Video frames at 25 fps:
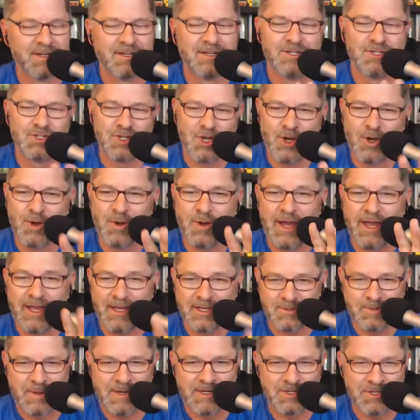Joe, I
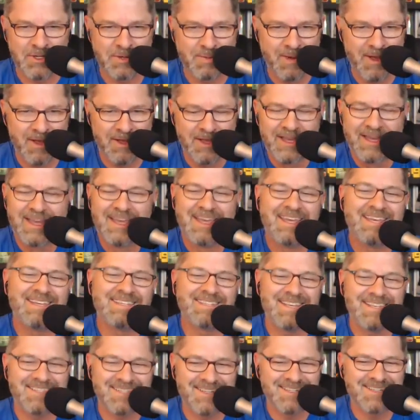especially apologize. He
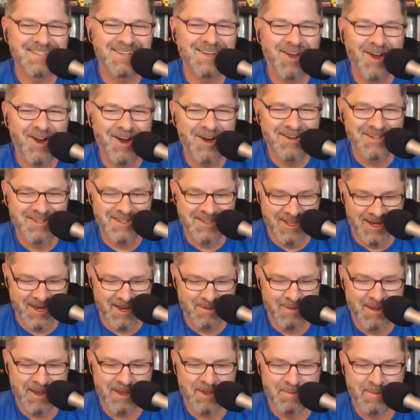sends us cigars and then I
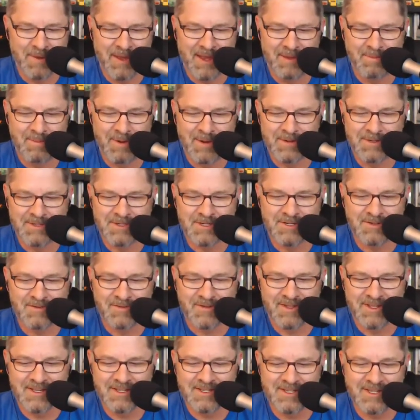make him pay postage
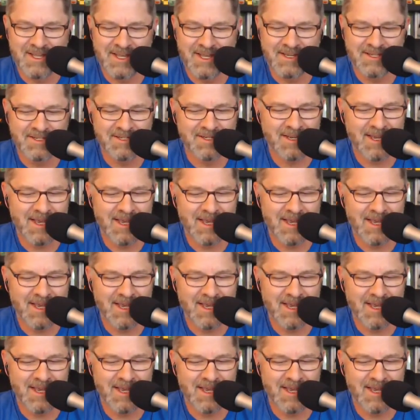for these things.